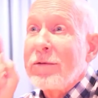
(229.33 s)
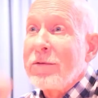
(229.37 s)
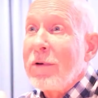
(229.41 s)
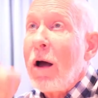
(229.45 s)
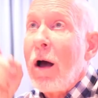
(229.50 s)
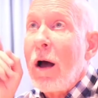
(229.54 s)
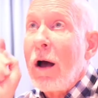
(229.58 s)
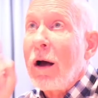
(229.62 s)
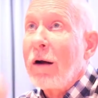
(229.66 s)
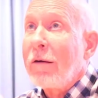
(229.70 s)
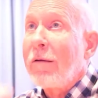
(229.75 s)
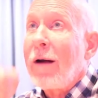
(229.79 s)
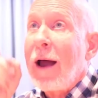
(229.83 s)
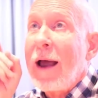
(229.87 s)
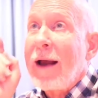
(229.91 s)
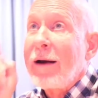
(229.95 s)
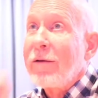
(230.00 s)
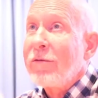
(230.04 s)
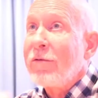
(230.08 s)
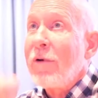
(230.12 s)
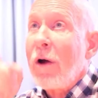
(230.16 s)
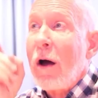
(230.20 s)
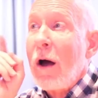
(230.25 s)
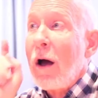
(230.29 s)
wrong,
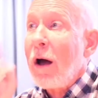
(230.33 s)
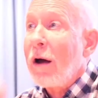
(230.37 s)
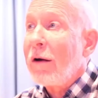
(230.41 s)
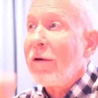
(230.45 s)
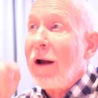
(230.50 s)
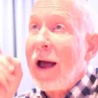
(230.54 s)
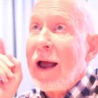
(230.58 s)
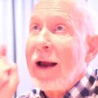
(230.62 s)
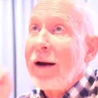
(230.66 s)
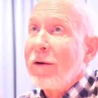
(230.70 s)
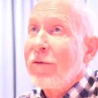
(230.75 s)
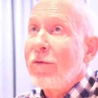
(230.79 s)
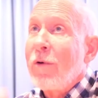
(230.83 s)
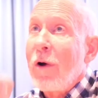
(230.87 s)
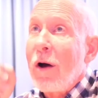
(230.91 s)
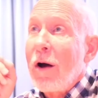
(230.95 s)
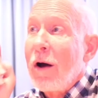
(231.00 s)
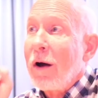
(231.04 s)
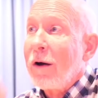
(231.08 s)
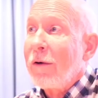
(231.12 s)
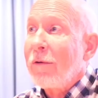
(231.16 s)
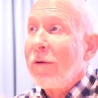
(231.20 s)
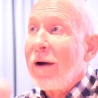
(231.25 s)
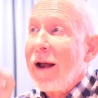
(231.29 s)
right, wrong, right,
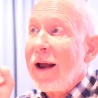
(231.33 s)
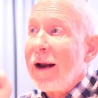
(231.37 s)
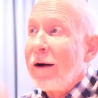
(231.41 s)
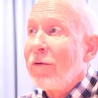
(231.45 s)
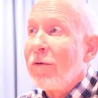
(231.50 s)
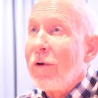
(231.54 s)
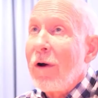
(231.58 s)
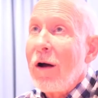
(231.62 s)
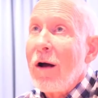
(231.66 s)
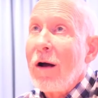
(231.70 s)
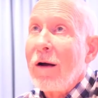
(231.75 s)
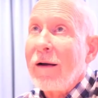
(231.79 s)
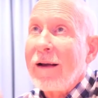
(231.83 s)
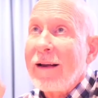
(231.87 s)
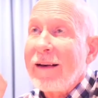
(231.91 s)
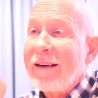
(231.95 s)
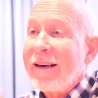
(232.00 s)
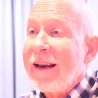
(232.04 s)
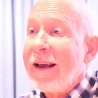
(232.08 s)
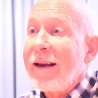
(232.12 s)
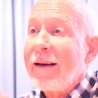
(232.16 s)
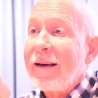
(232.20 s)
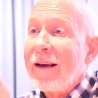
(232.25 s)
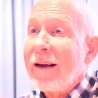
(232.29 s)
wrong, right, wrong, and
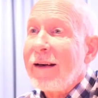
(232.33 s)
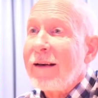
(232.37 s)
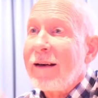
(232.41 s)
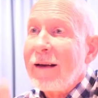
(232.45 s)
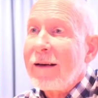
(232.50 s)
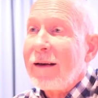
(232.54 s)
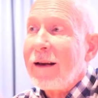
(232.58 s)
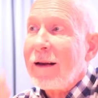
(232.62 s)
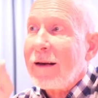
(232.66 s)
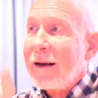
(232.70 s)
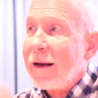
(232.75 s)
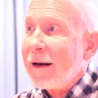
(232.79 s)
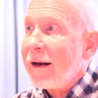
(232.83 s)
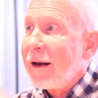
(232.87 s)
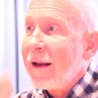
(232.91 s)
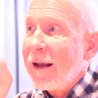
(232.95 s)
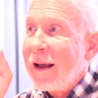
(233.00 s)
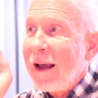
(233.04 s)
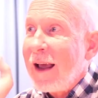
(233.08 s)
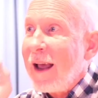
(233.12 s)
yin,